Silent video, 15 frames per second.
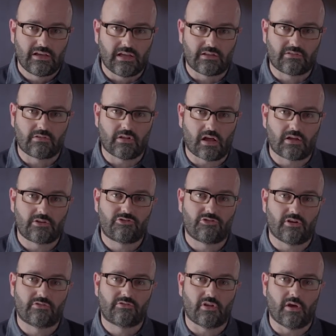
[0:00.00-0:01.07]
it's not
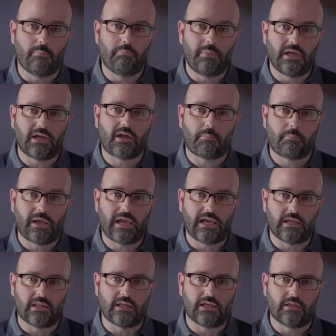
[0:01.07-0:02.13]
just a big
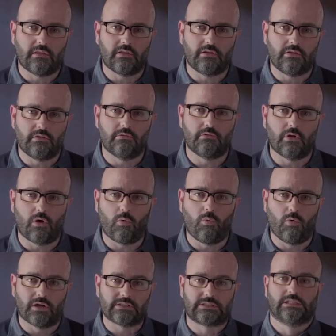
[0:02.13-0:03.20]
pain in the
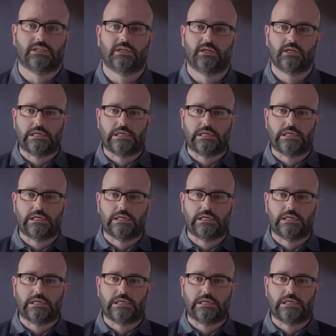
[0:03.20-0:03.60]
you-know-what.